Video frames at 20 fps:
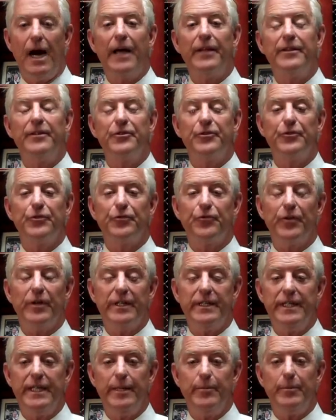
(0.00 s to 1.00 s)
Hi, this is
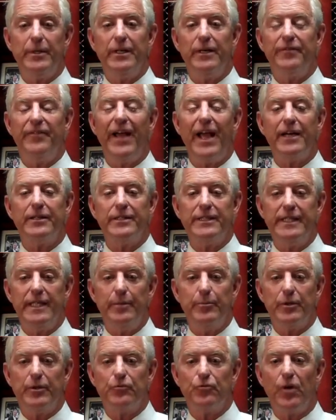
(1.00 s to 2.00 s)
Fred Niemann of Hanlon
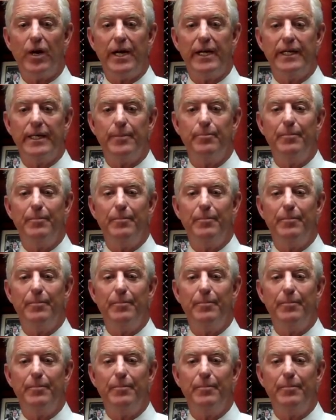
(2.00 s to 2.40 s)
Niemann Wright,